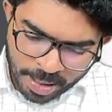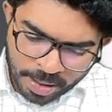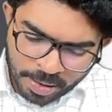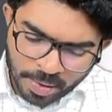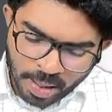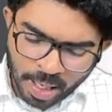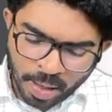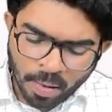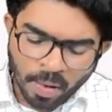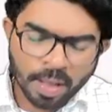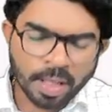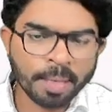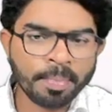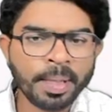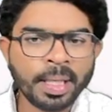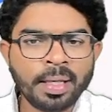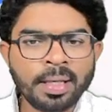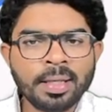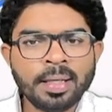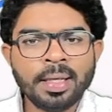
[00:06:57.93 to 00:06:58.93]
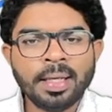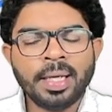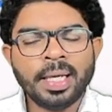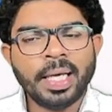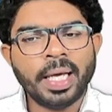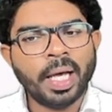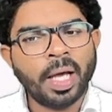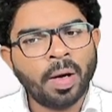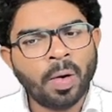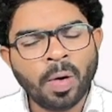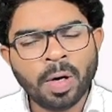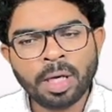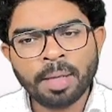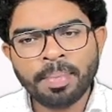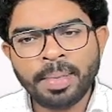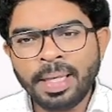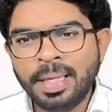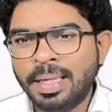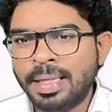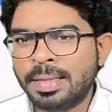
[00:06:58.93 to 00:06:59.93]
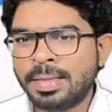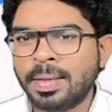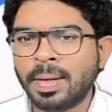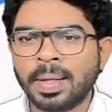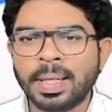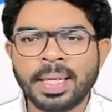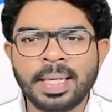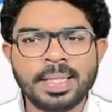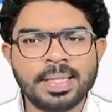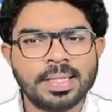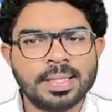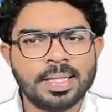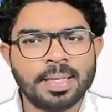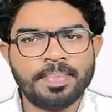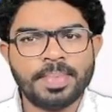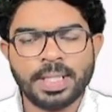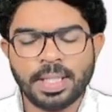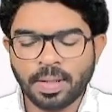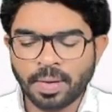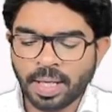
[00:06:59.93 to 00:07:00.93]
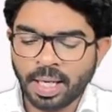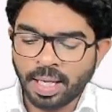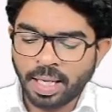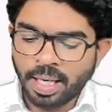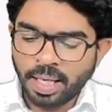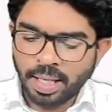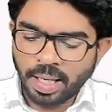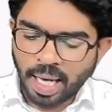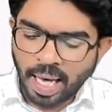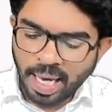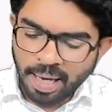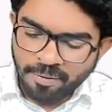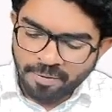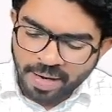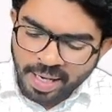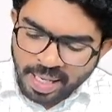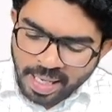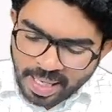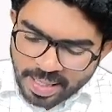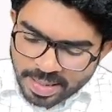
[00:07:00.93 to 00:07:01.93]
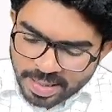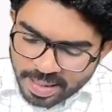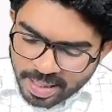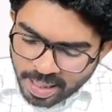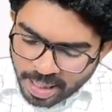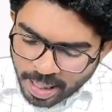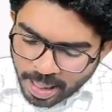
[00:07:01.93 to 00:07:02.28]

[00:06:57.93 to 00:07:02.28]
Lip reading: anatomy is not an easy subject. Okay, I will consider